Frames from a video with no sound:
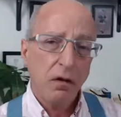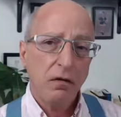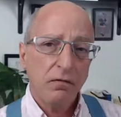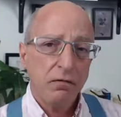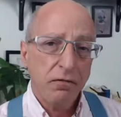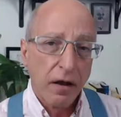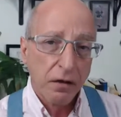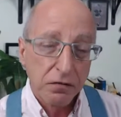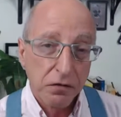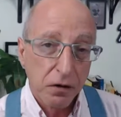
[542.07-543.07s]

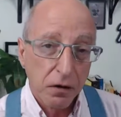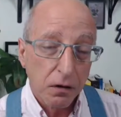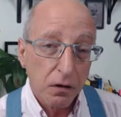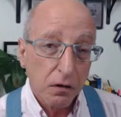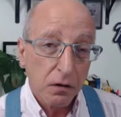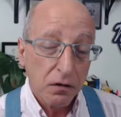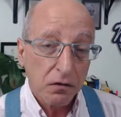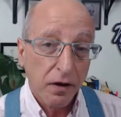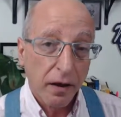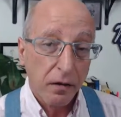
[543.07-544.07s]
investor
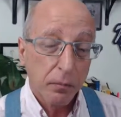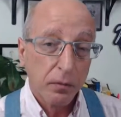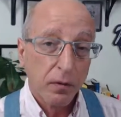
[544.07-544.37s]
type